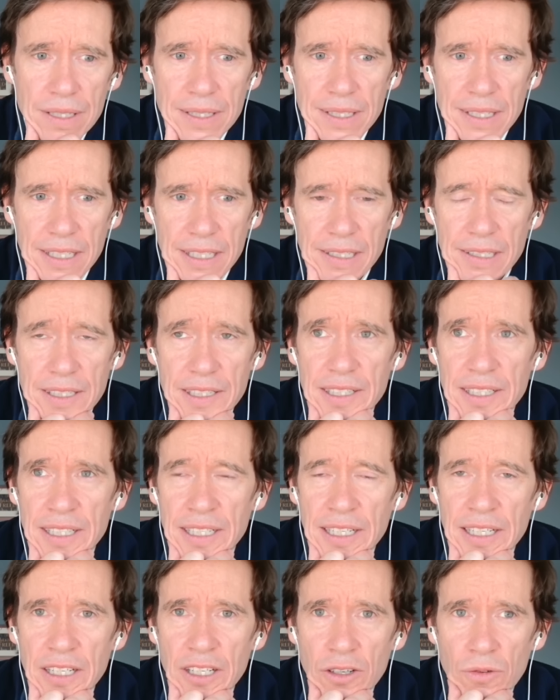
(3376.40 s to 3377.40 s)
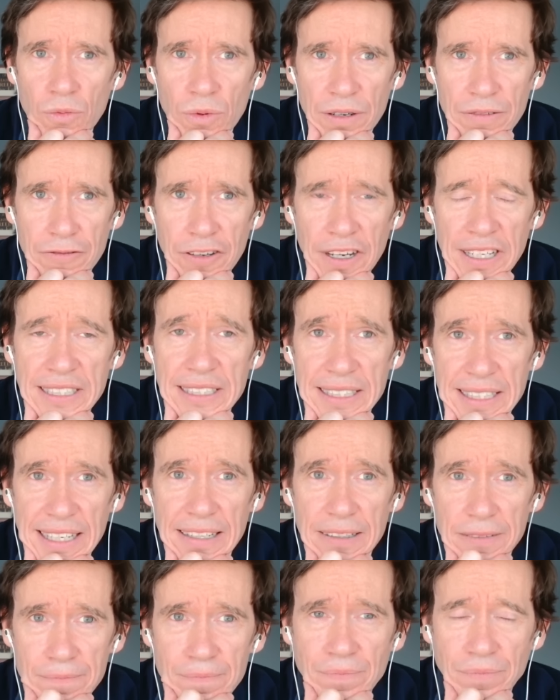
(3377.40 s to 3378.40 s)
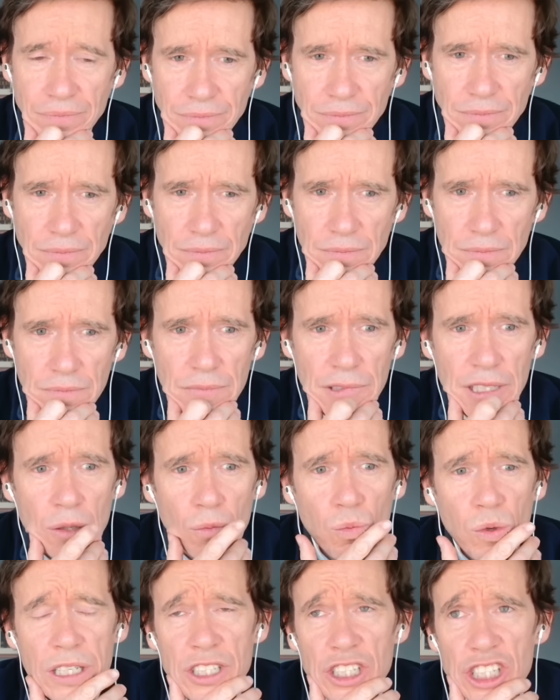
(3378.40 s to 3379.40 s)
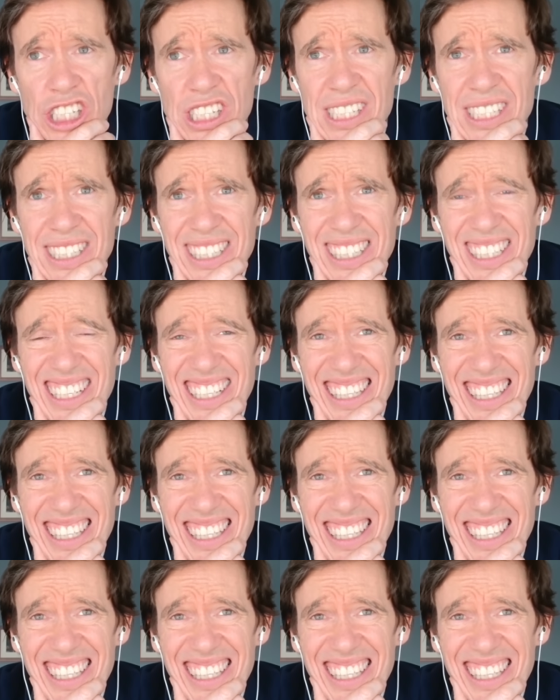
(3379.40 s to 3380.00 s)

that we're facing, which is that